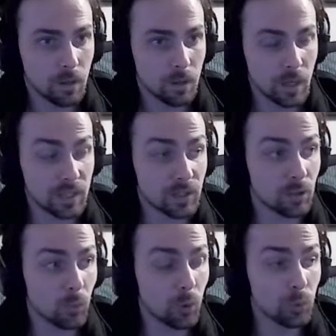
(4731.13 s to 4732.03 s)
as
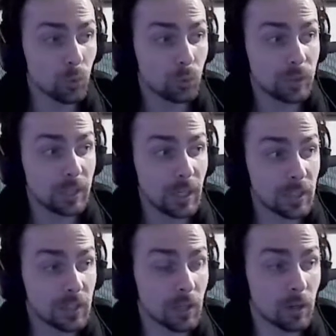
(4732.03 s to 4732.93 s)
someone who
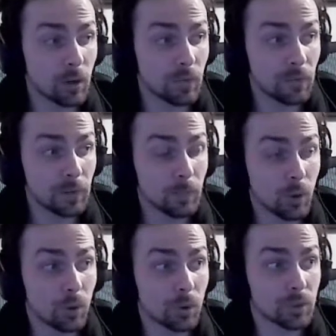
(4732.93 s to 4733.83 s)
takes care of him
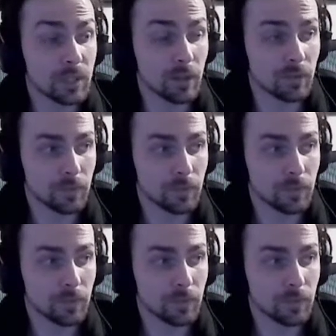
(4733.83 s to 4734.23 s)
or herself.